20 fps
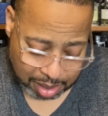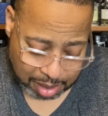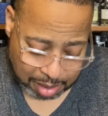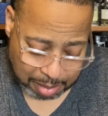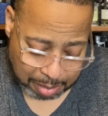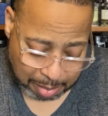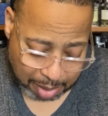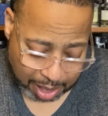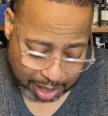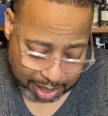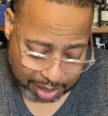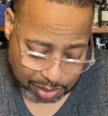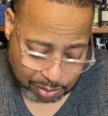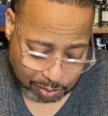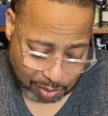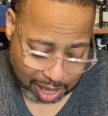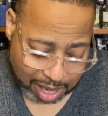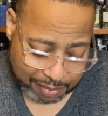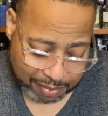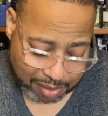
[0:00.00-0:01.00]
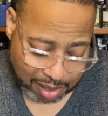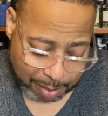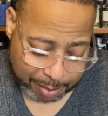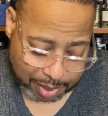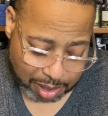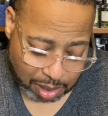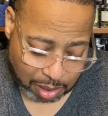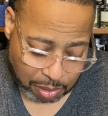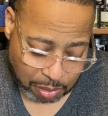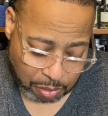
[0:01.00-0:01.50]
my ex-wife coming
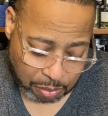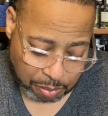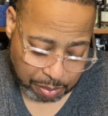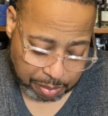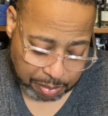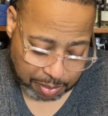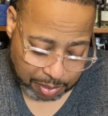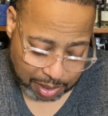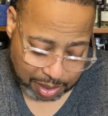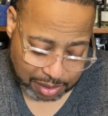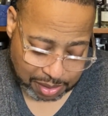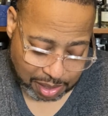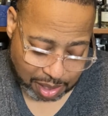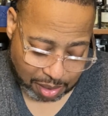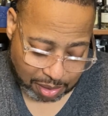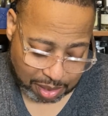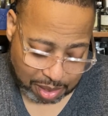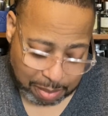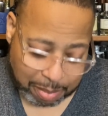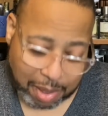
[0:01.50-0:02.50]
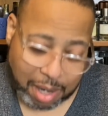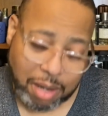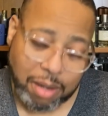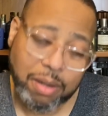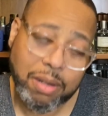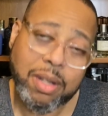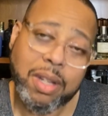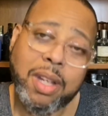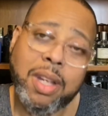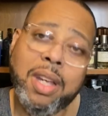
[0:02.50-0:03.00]
home and talking about,
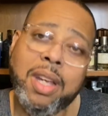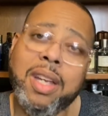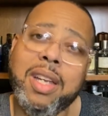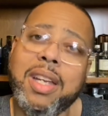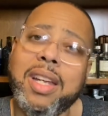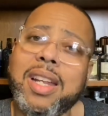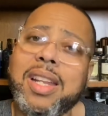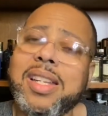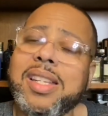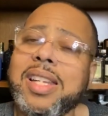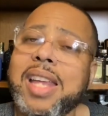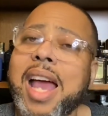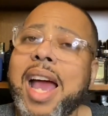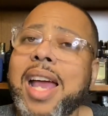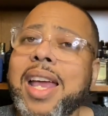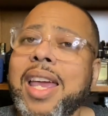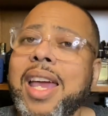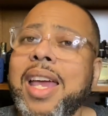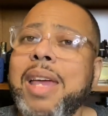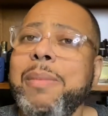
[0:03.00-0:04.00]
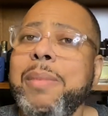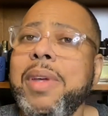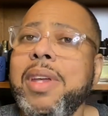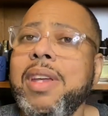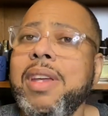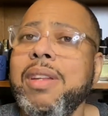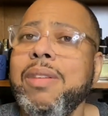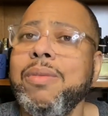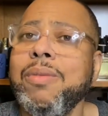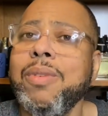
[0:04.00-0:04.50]
yeah, this guy came
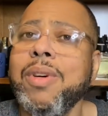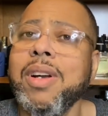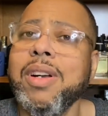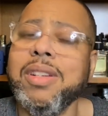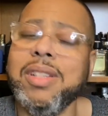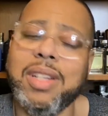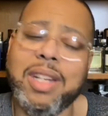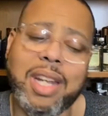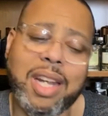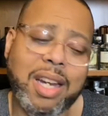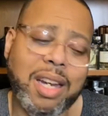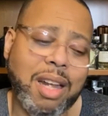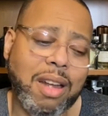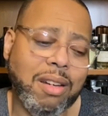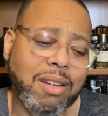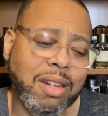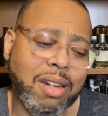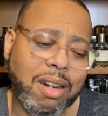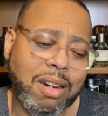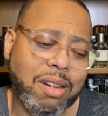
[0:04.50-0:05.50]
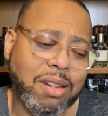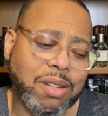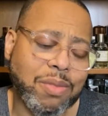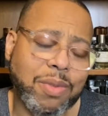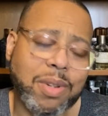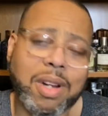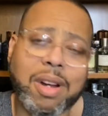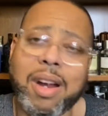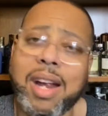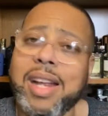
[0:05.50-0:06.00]
in, worked today, and all the girls
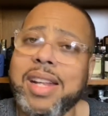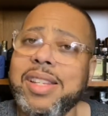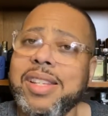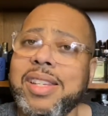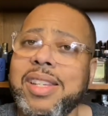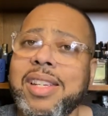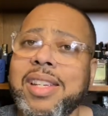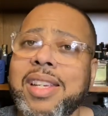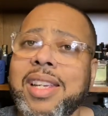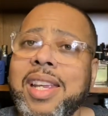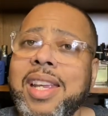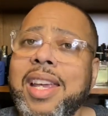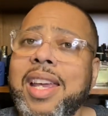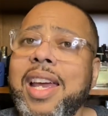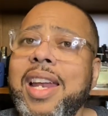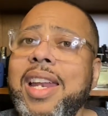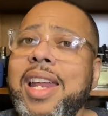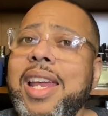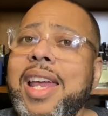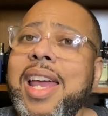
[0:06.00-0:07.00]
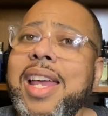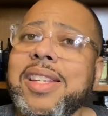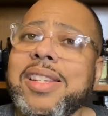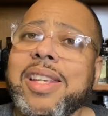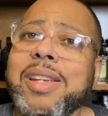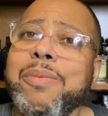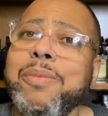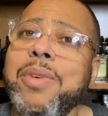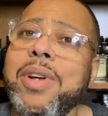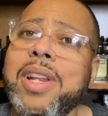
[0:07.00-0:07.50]
went crazy. And they asked
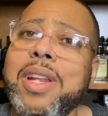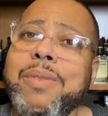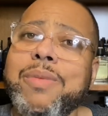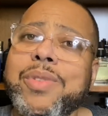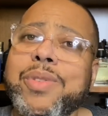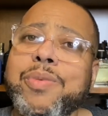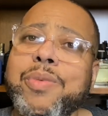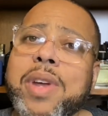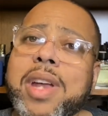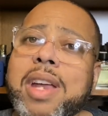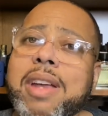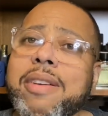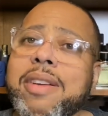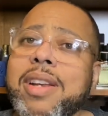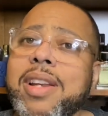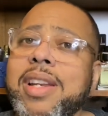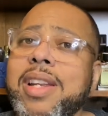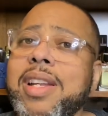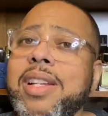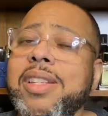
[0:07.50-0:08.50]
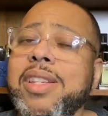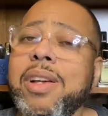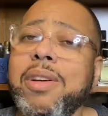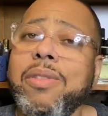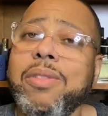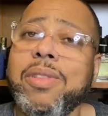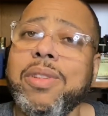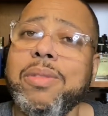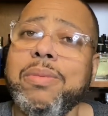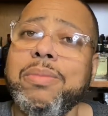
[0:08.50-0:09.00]
him what he was wearing, and he
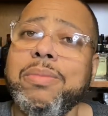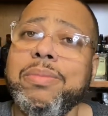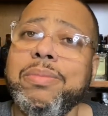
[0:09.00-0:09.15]
told them